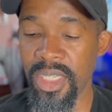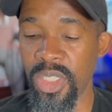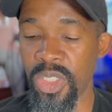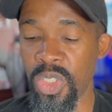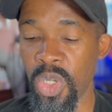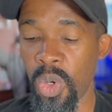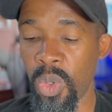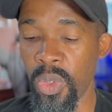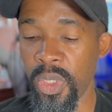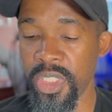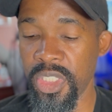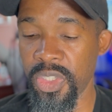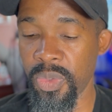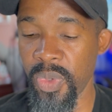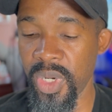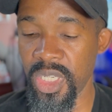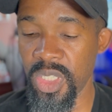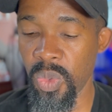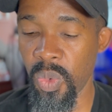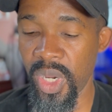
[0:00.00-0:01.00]
the Tolis
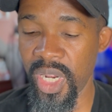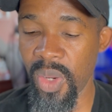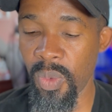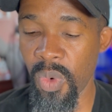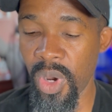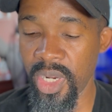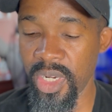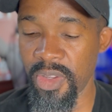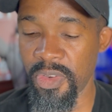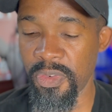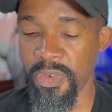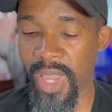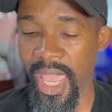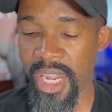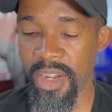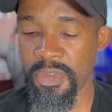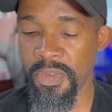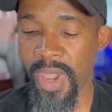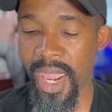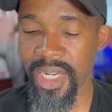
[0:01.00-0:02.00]
321, the
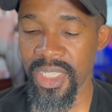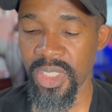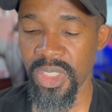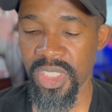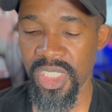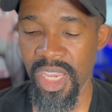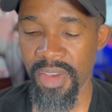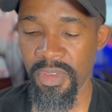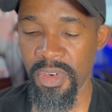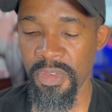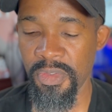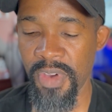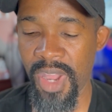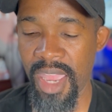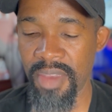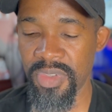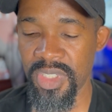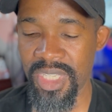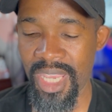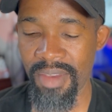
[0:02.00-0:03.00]
Flight Factor
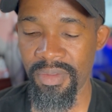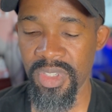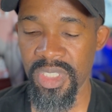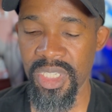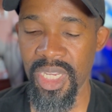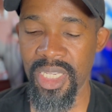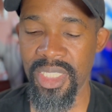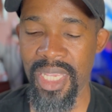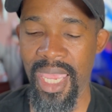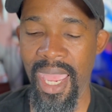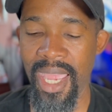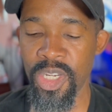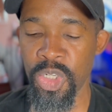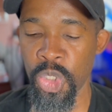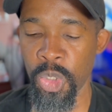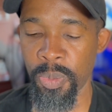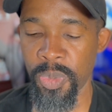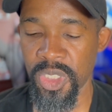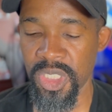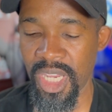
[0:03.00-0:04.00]
7576 and
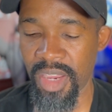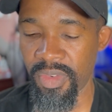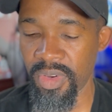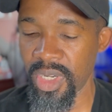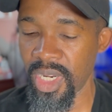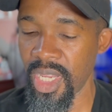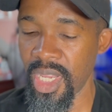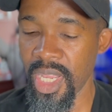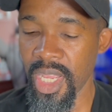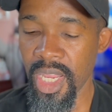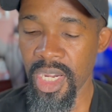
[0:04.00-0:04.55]
777,